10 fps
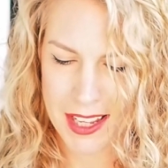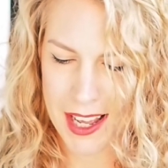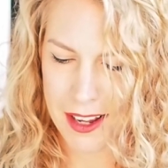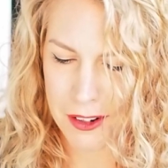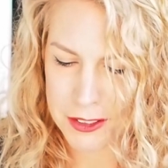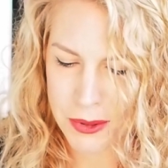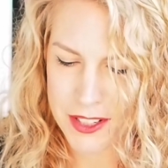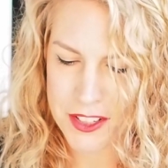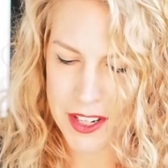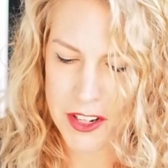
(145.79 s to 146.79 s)
Uh, odd
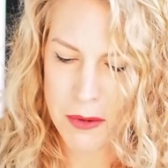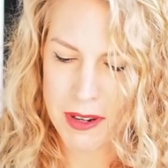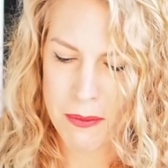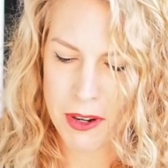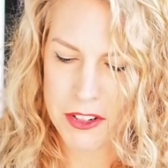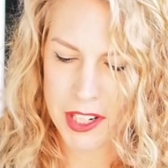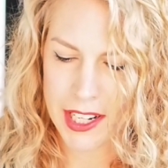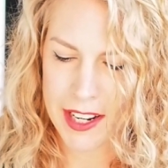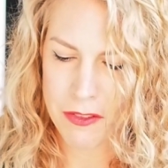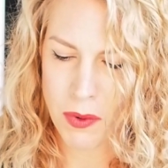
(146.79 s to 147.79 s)
question, I know, but I'm wondering
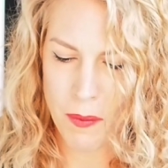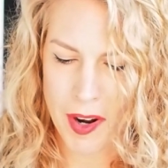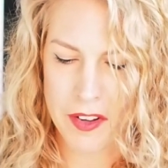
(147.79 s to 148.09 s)
if one way